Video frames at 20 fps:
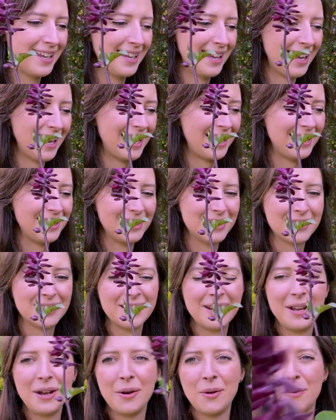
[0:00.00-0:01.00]
and
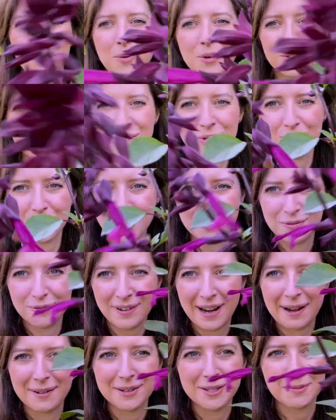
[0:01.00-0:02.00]
once one
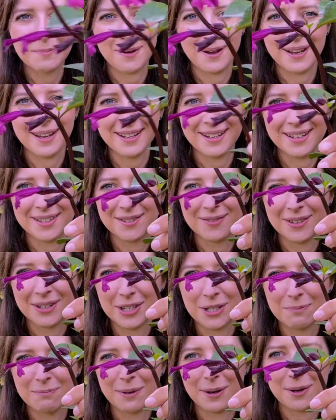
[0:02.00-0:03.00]
flower spike has
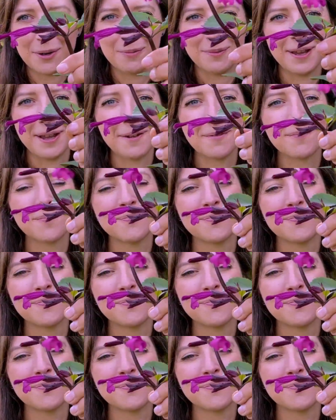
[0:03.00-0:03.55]
finished blooming,